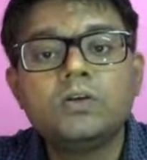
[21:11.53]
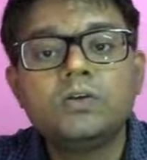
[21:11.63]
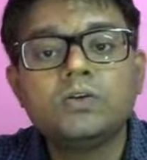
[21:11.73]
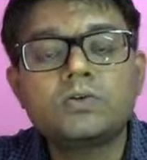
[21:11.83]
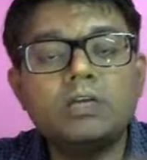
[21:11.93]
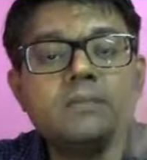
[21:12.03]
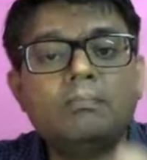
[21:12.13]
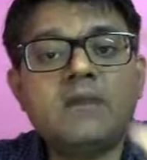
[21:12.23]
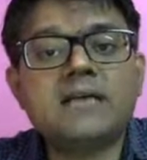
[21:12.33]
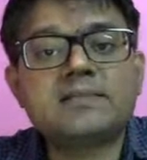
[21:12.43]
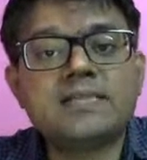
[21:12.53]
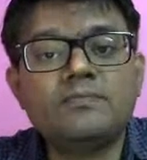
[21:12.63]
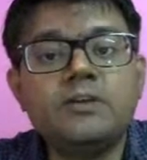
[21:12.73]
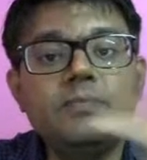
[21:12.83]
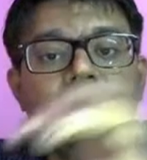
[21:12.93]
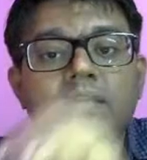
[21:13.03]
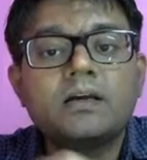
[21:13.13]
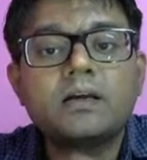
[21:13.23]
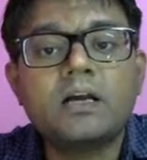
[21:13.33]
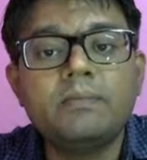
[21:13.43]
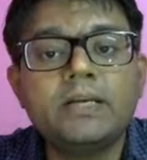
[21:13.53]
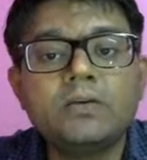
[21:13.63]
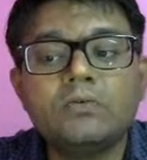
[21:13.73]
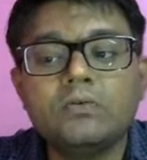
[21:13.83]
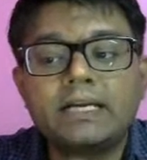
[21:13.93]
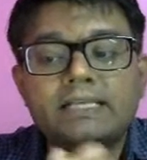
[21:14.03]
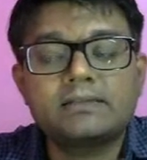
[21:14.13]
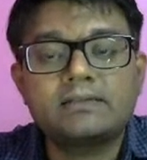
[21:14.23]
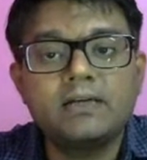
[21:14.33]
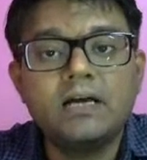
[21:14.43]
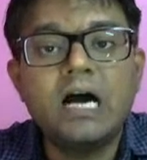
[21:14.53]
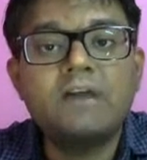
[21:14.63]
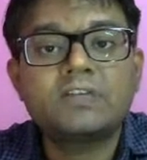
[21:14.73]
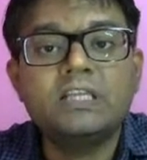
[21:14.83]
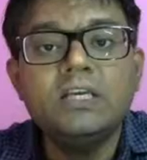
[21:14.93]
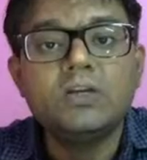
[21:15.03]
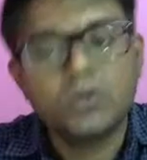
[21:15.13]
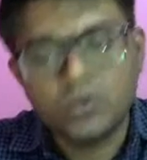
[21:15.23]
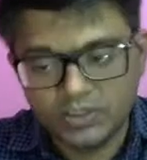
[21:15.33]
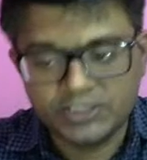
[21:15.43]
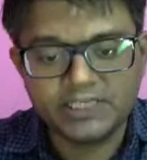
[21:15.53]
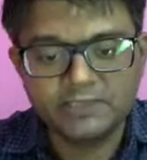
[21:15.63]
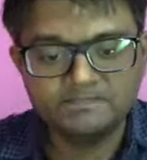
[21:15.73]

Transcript: So the mass M will be coming to rest after the collision.